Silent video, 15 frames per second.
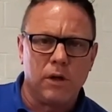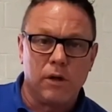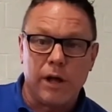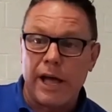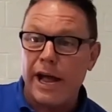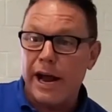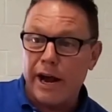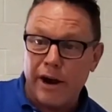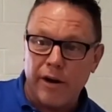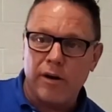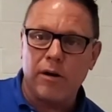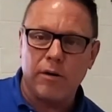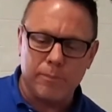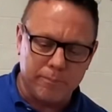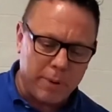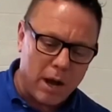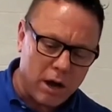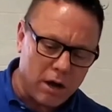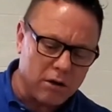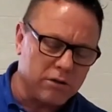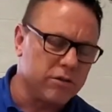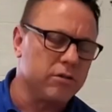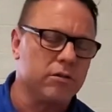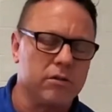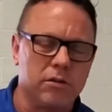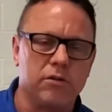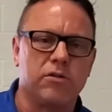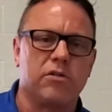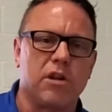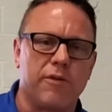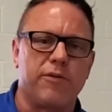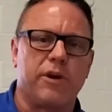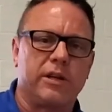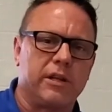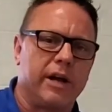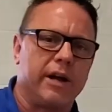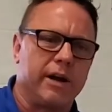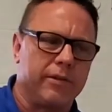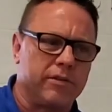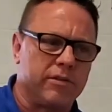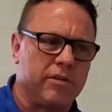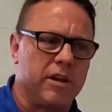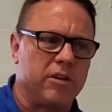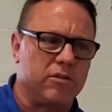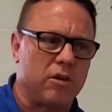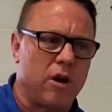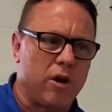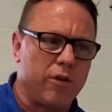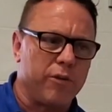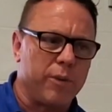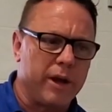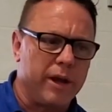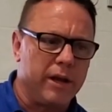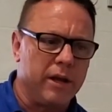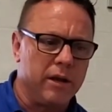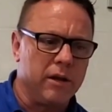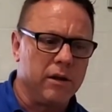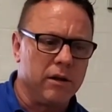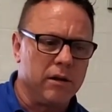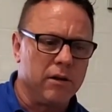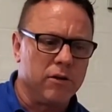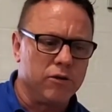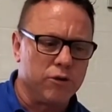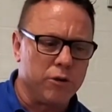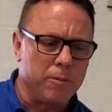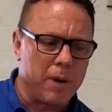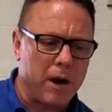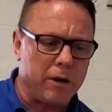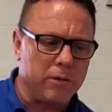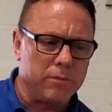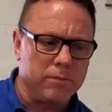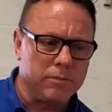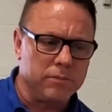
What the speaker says: Hair, bugs, stuff like that, it sinks all the way to the bottom.